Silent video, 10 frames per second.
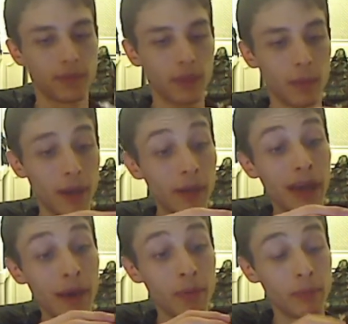They may
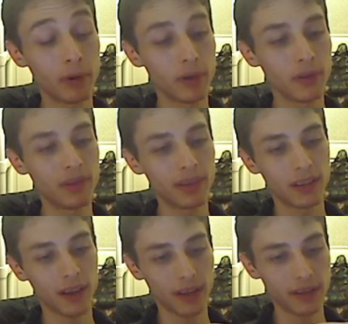have been produced
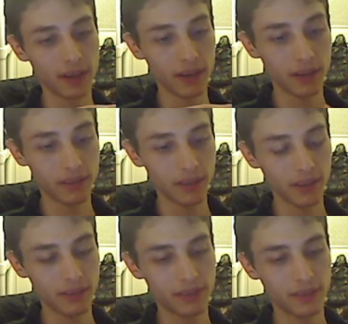in 1996.